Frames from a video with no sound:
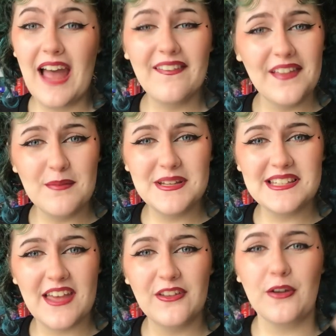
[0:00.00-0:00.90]
And let me
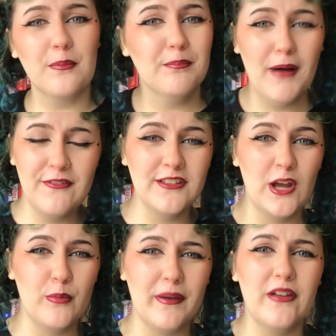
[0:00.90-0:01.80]
tell you,
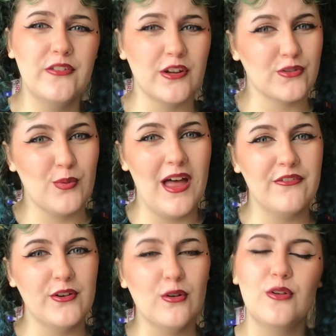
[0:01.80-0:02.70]
Buffalo Bill to a
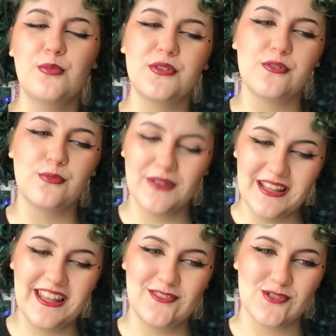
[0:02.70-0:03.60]
12-year-old was a real
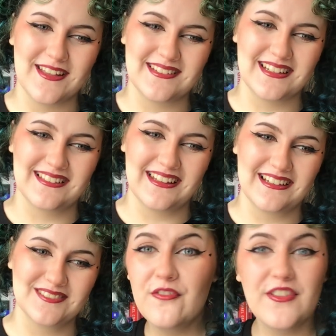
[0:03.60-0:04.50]
interesting
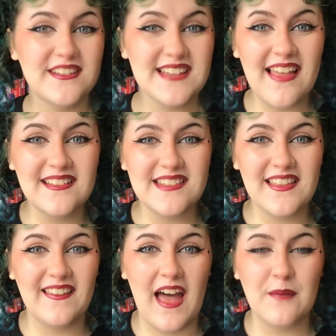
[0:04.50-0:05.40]
thing. For the Silence of
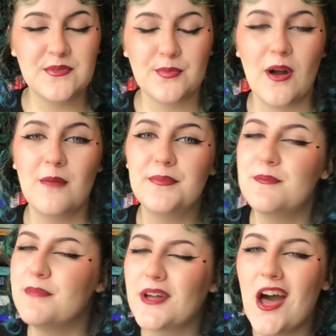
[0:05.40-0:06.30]
the Lambs prompt,
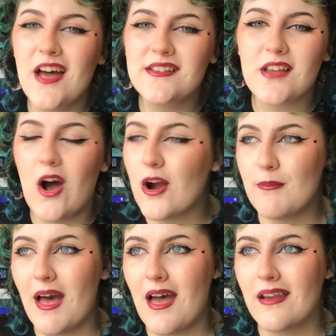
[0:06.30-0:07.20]
because our
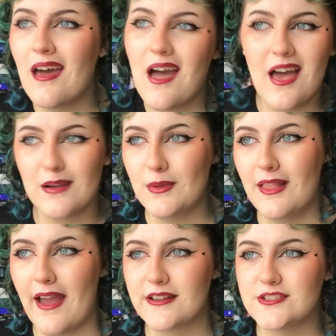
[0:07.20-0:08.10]
man Hannibal
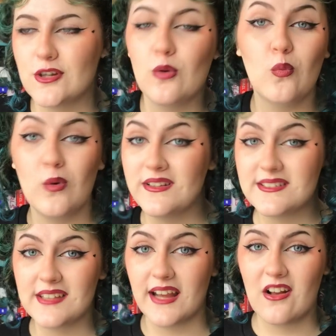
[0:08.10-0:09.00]
Lecter was a
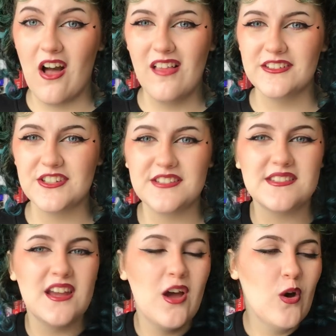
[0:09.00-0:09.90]
psychologist,
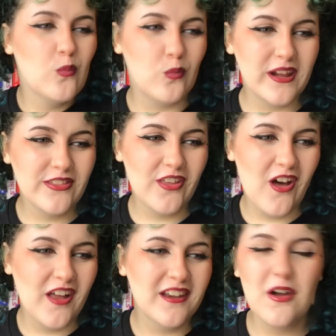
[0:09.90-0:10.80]
we
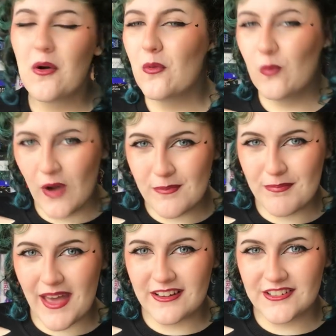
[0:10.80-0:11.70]
thought, what
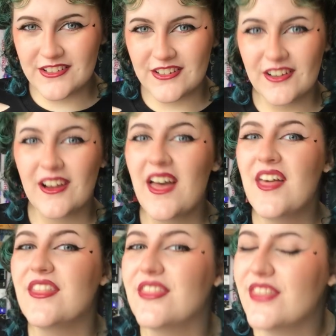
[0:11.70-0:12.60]
better to do
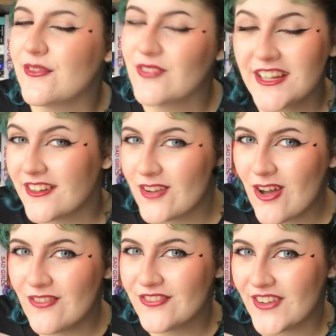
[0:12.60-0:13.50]
than read a
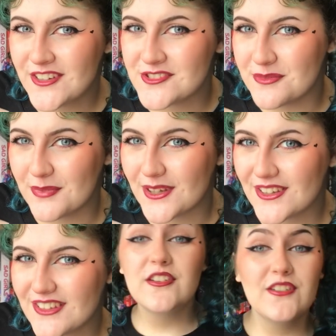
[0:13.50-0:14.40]
non-fiction
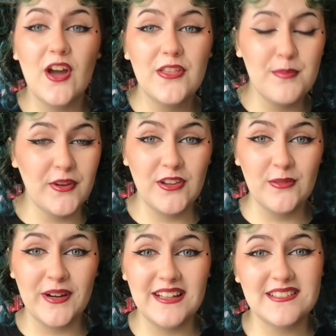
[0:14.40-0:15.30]
book? Now, the book you
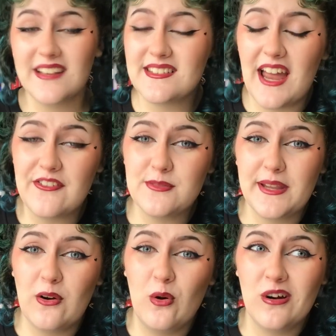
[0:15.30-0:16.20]
read doesn't have to be
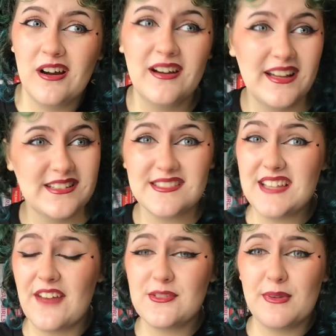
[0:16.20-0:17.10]
a horror, it doesn't
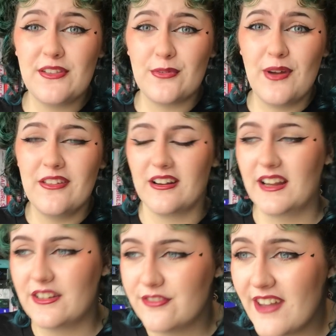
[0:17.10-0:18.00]
have to be a thriller.
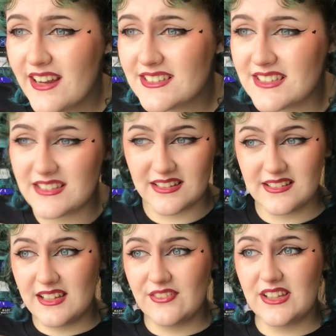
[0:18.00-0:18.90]
In fact, it
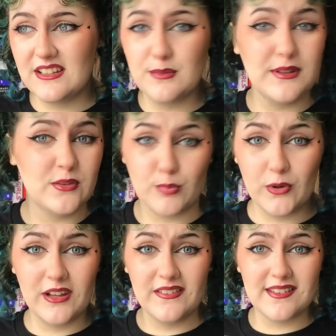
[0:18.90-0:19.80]
doesn't even need to be
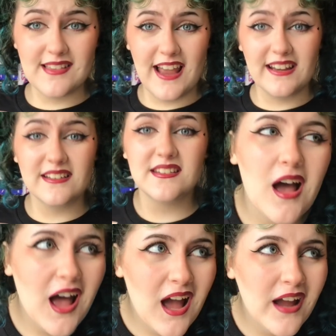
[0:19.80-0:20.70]
spooky in the slightest.
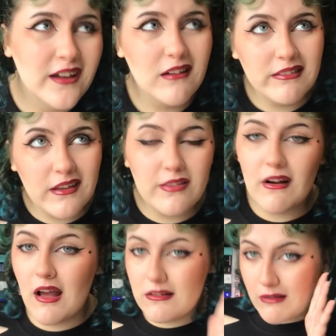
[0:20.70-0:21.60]
I, on the other
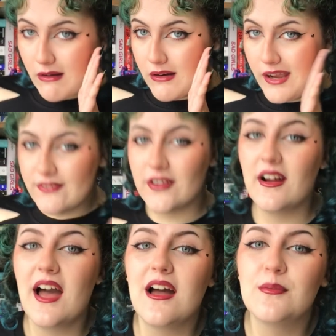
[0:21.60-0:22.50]
hand, however,
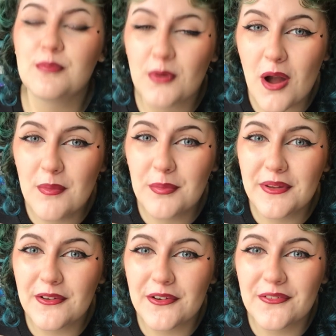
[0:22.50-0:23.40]
am
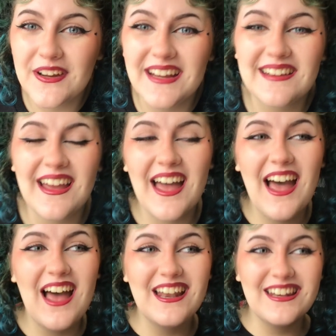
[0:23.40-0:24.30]
probably gonna read
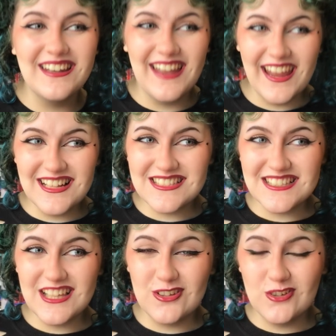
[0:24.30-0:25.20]
a nice
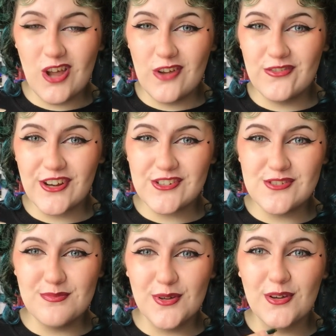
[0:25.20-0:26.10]
little
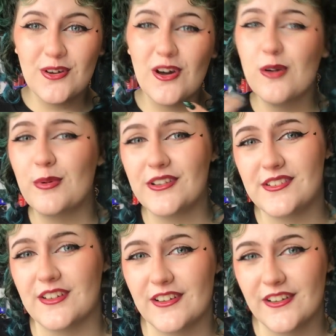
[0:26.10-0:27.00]
non-fiction book about
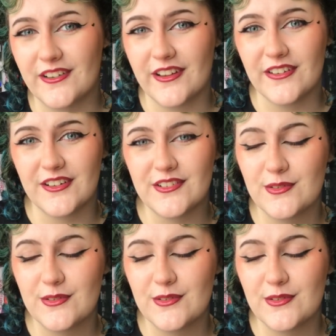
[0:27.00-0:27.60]
serial killers.